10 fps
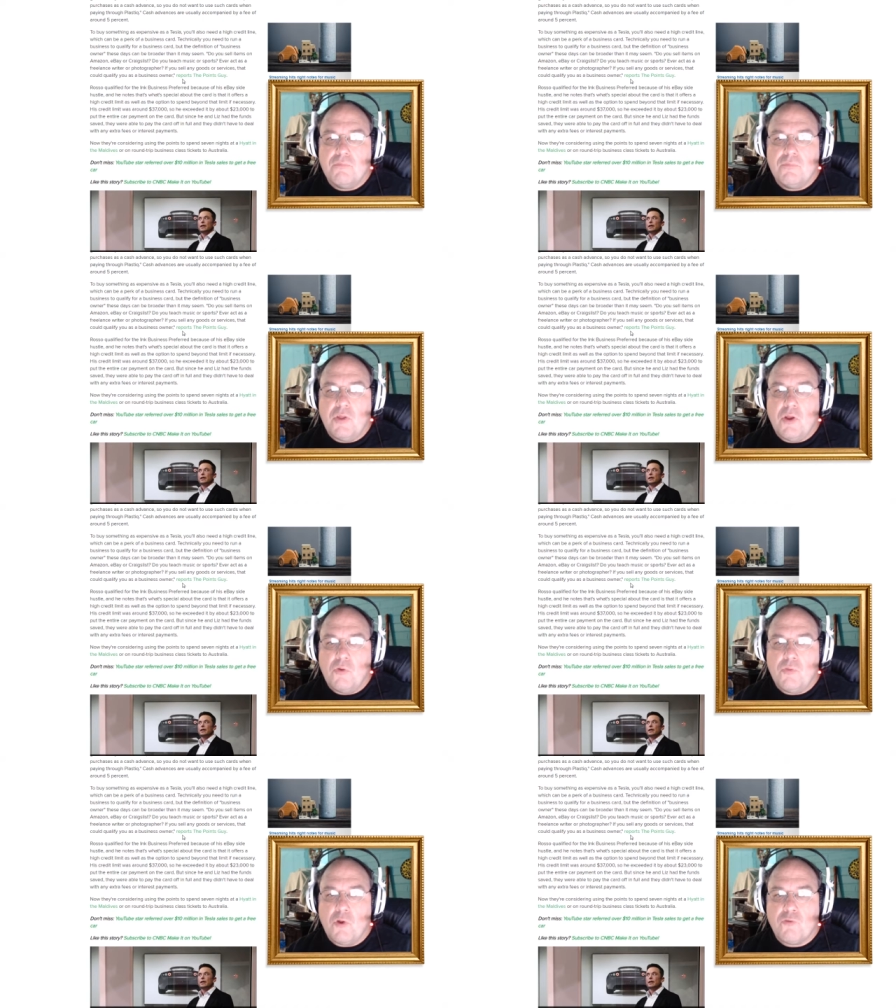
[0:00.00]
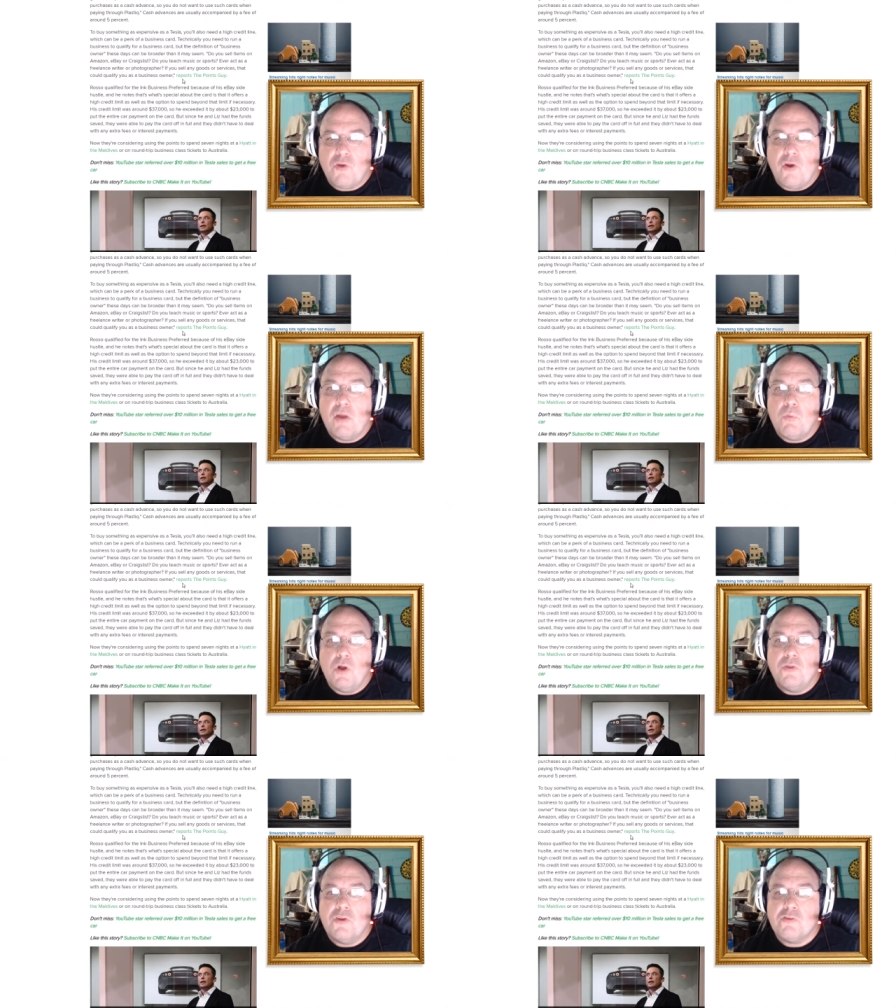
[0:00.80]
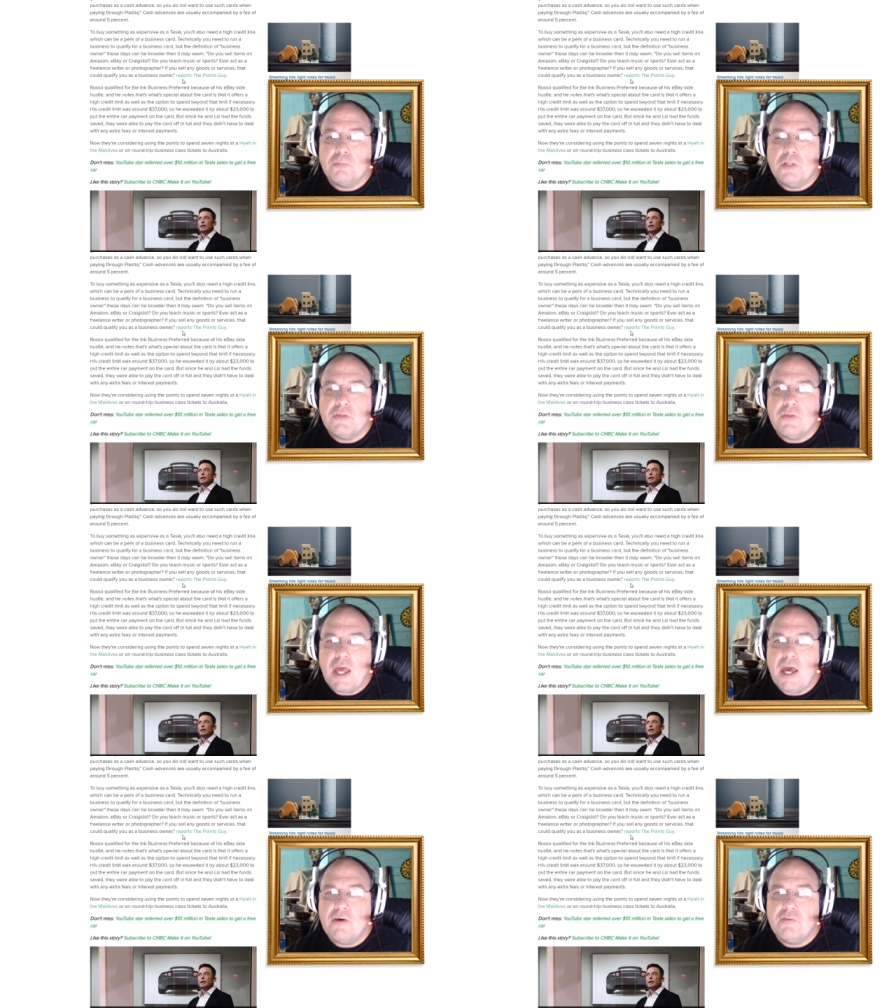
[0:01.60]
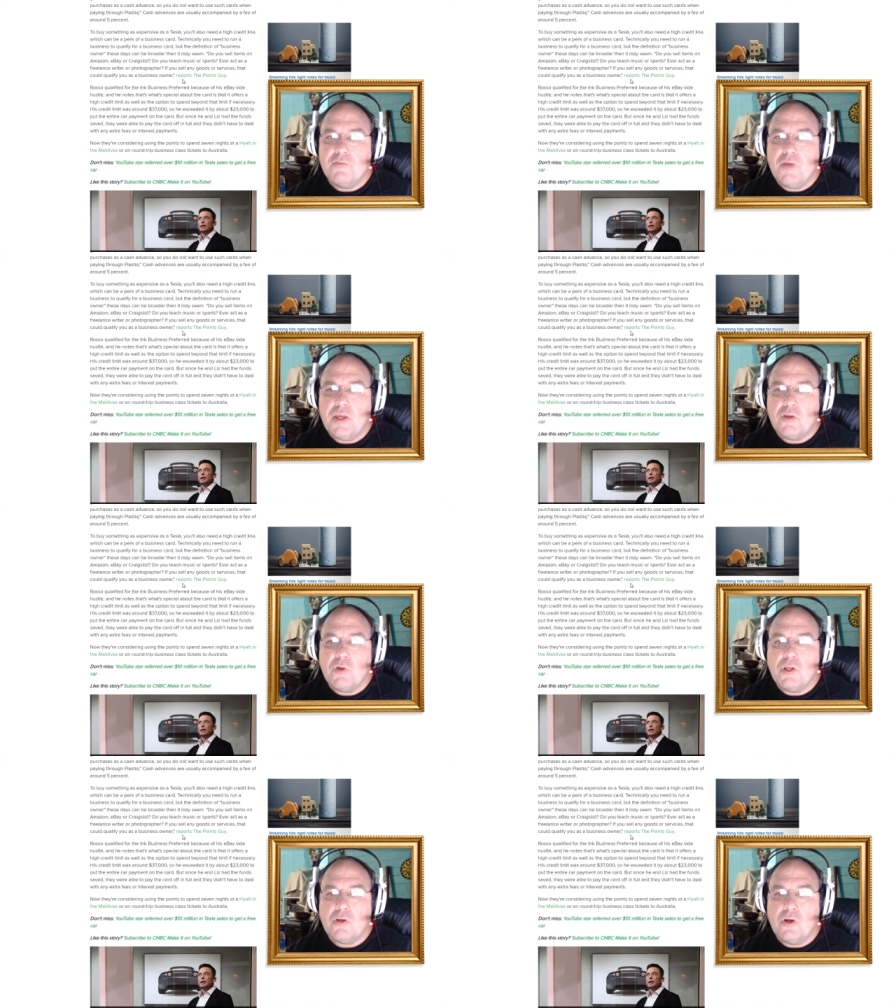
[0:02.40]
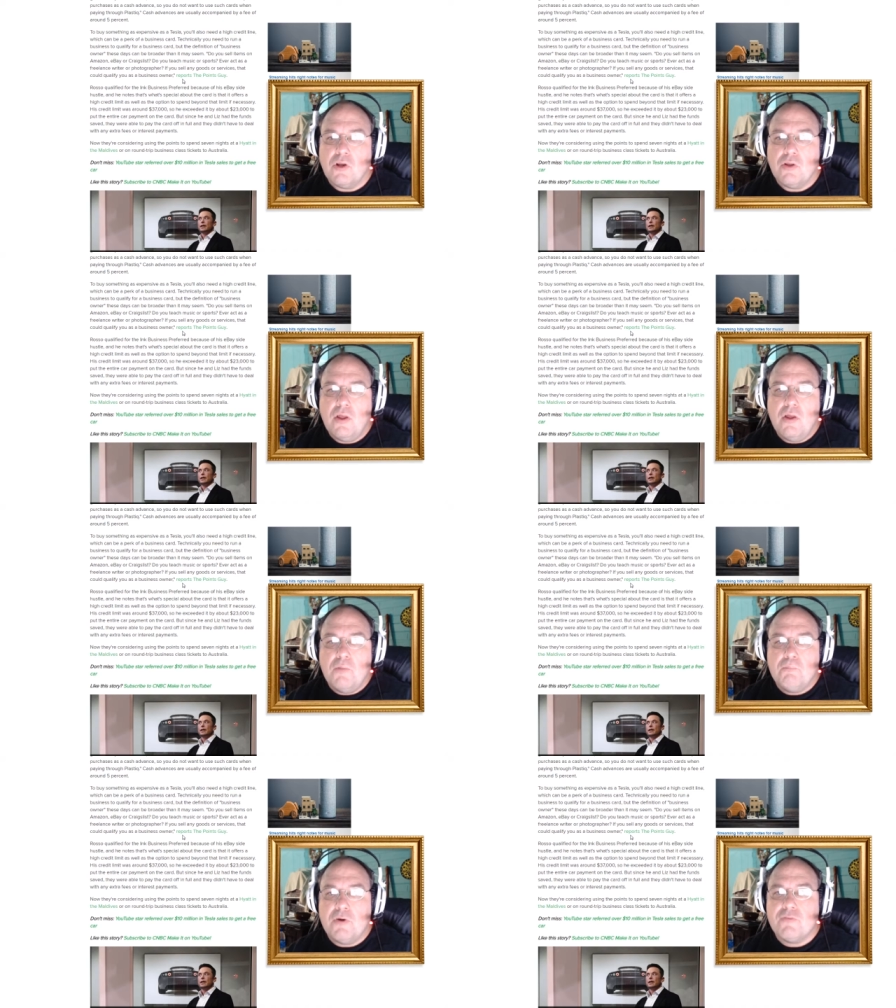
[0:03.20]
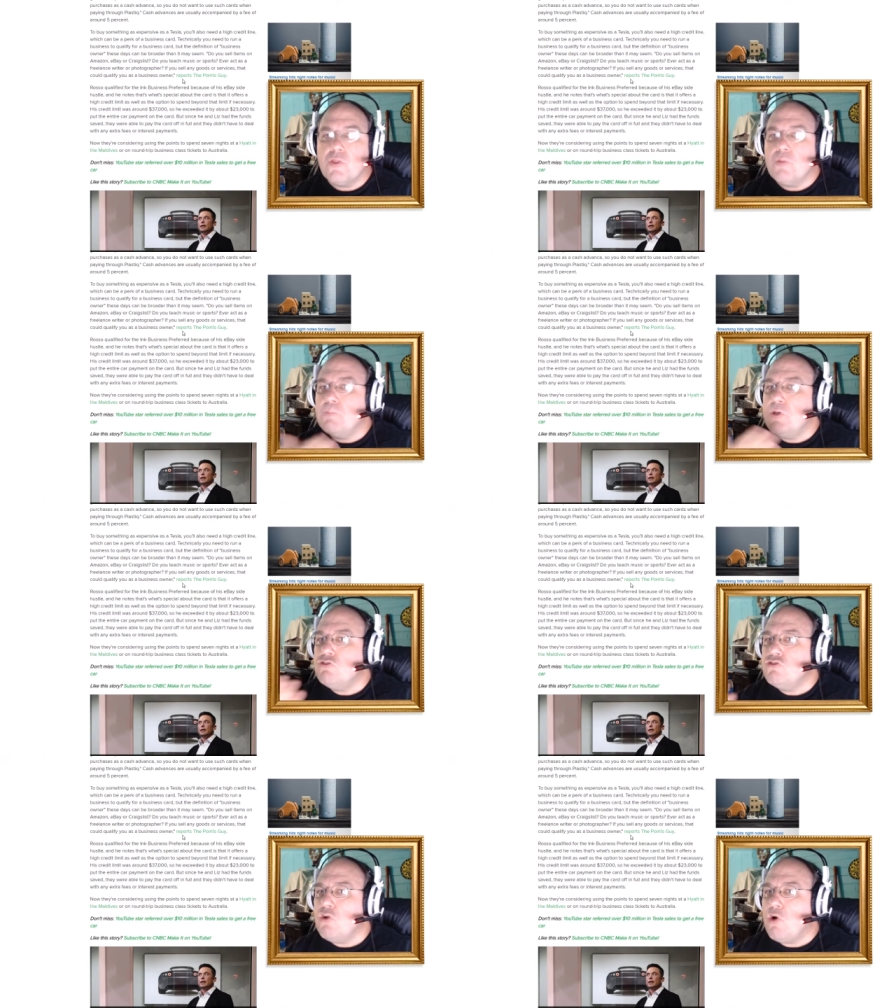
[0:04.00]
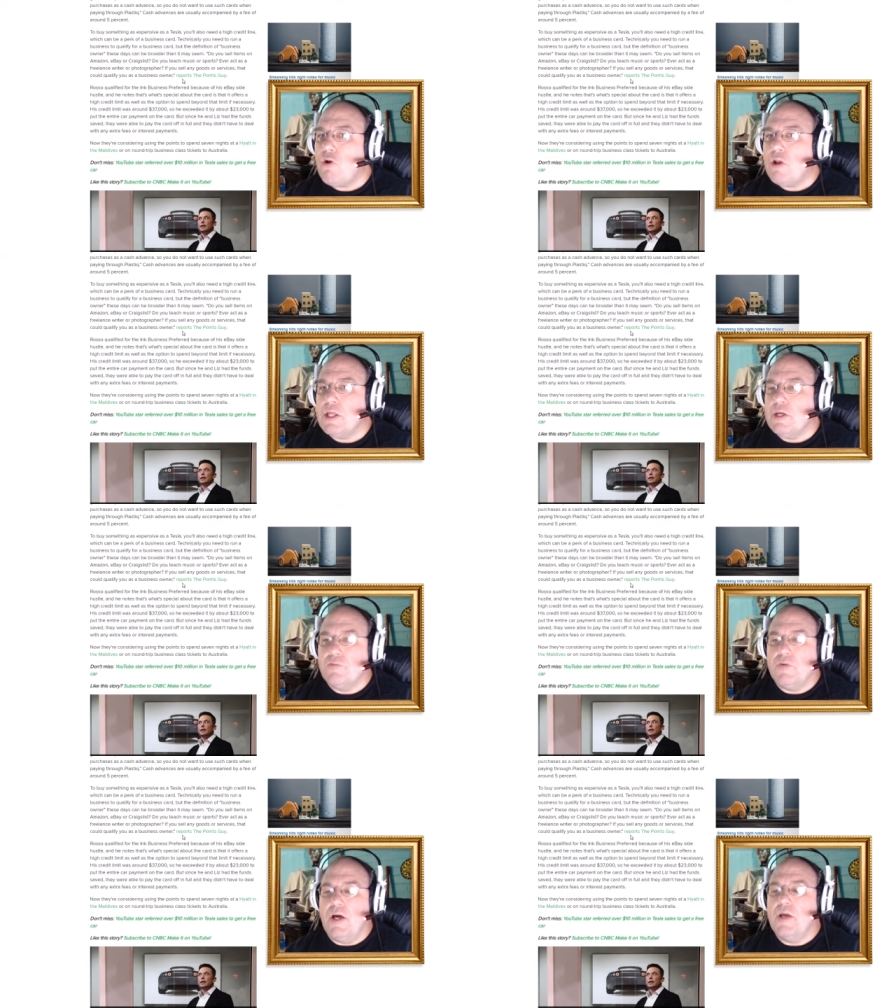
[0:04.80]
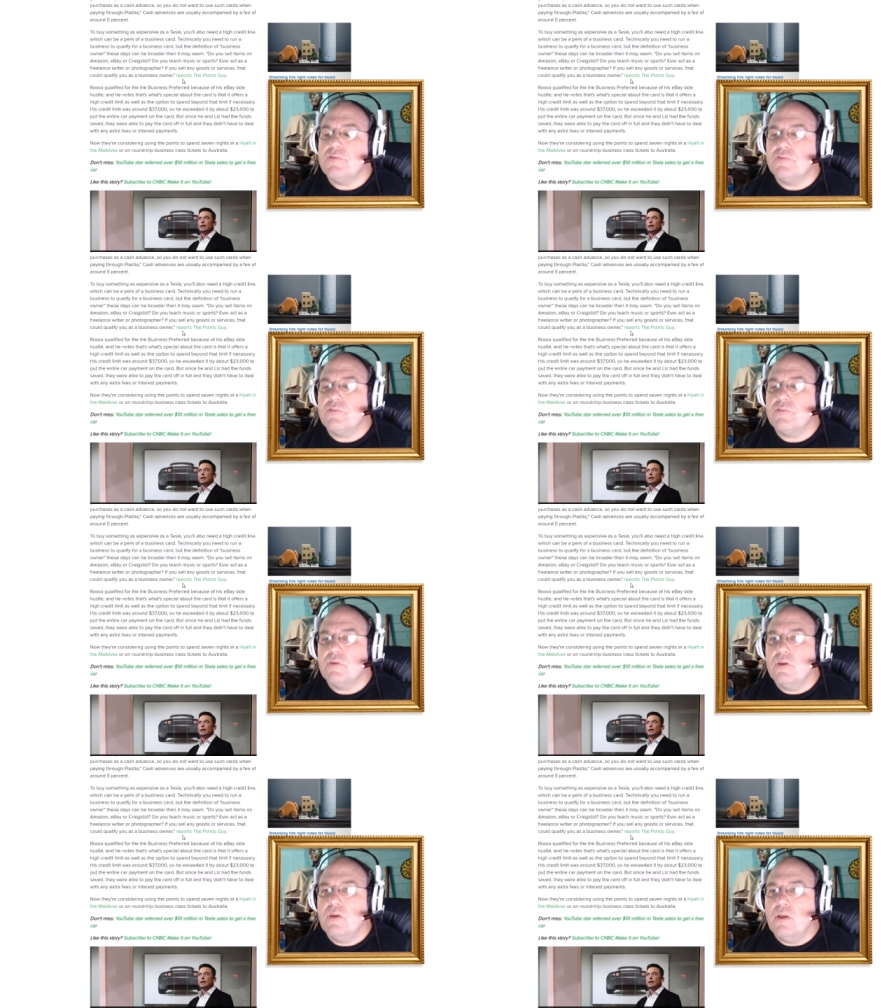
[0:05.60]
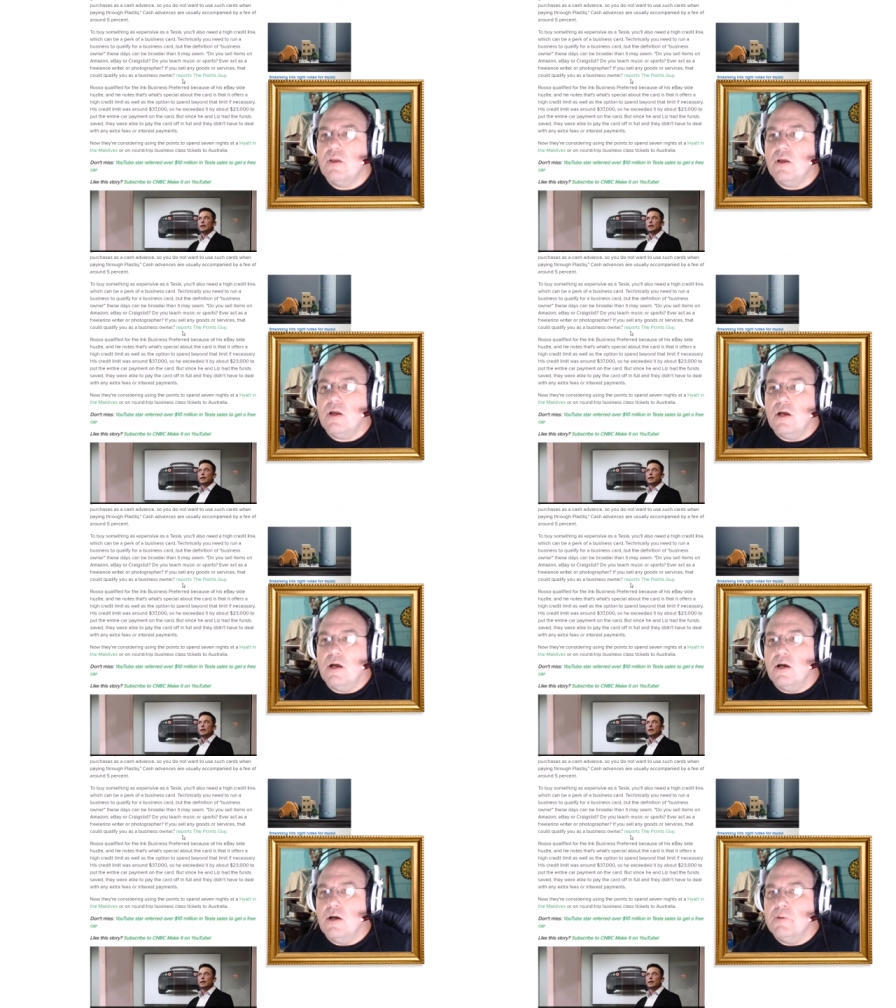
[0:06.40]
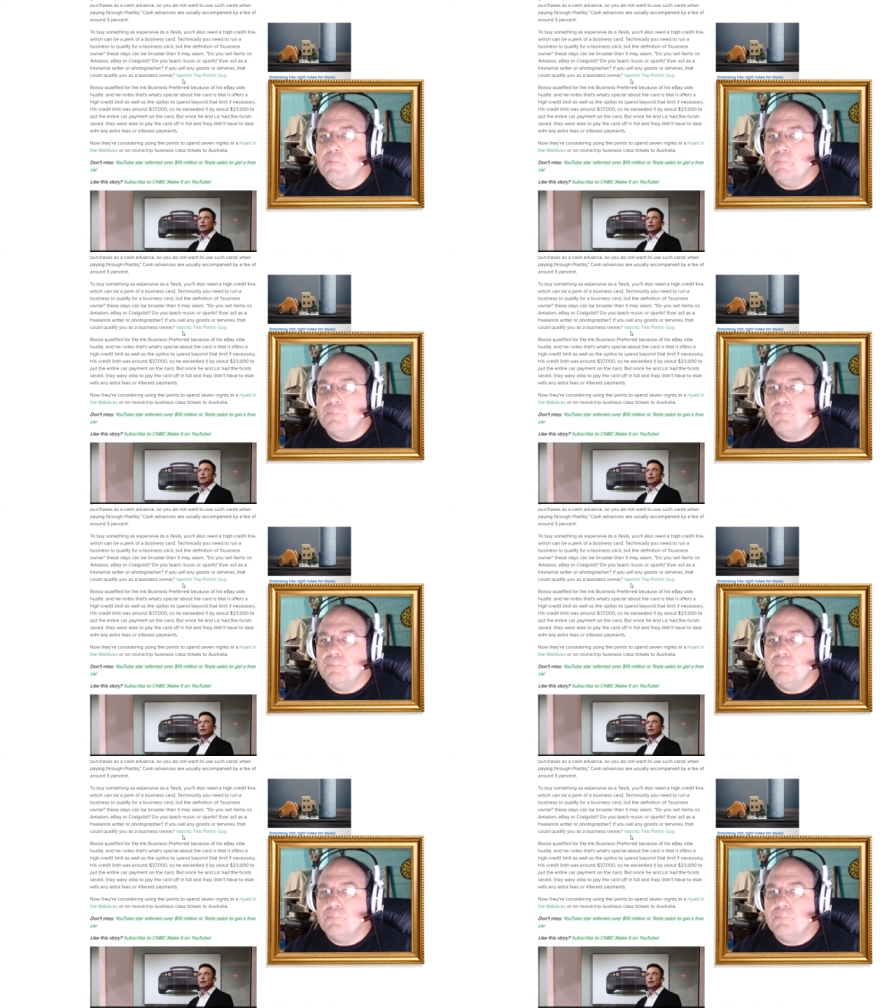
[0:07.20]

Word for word: they're they're very well disciplined to have a credit card, but for the majority of us, um,